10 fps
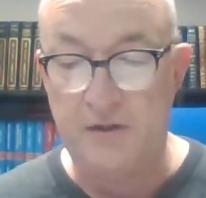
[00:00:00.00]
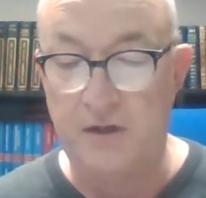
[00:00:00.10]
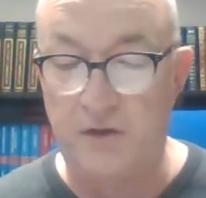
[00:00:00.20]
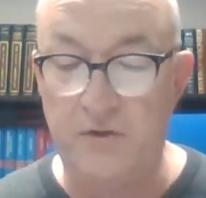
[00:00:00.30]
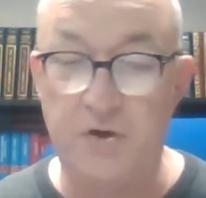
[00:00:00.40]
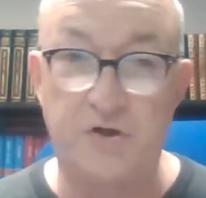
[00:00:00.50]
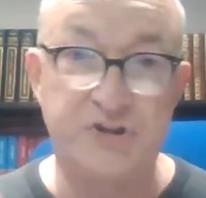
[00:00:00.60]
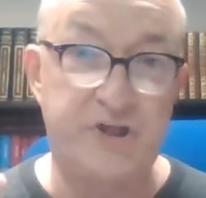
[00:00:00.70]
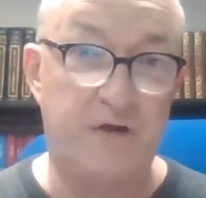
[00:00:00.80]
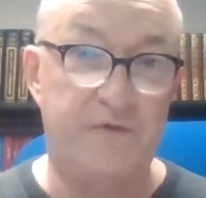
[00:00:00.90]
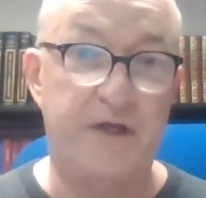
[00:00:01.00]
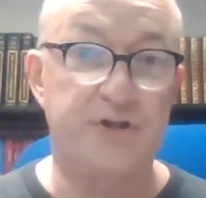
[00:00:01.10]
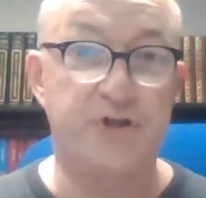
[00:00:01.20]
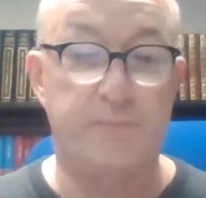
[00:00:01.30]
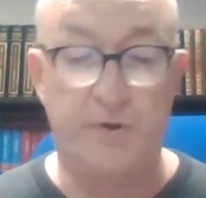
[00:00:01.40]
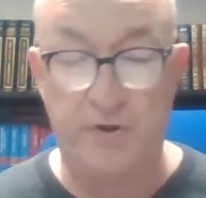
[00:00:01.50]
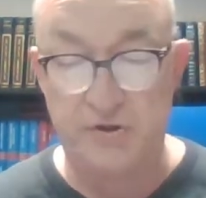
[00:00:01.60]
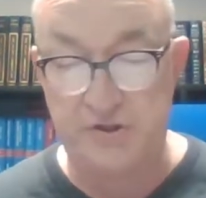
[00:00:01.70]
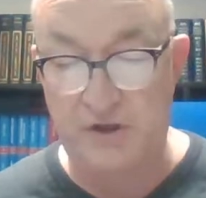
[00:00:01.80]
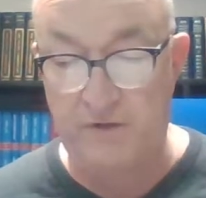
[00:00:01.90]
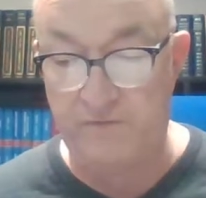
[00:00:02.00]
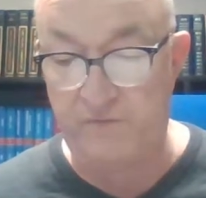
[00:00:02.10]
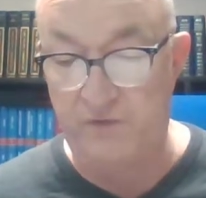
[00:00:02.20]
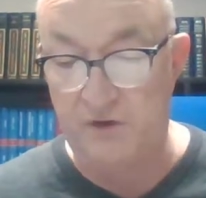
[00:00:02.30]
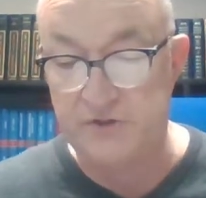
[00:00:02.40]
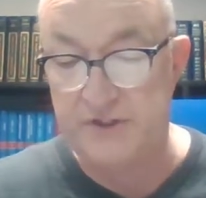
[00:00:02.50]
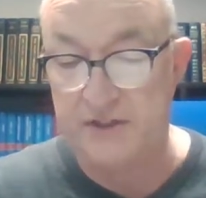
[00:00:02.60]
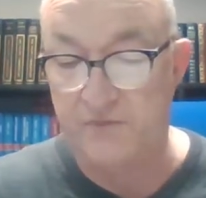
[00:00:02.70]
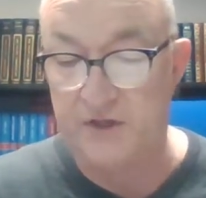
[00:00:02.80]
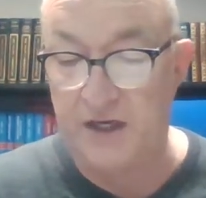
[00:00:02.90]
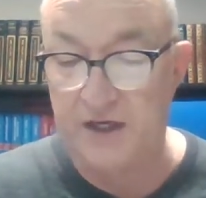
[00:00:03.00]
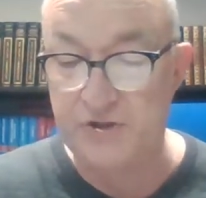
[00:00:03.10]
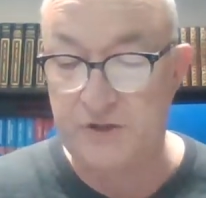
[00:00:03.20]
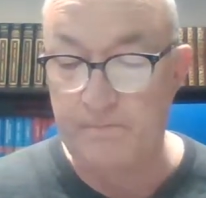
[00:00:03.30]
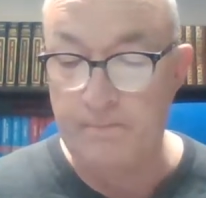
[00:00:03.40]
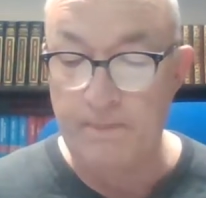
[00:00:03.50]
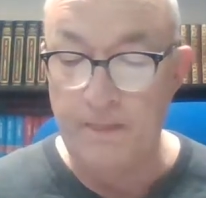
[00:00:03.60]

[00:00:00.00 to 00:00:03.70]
Not only our salvation, but our our, our sanctification.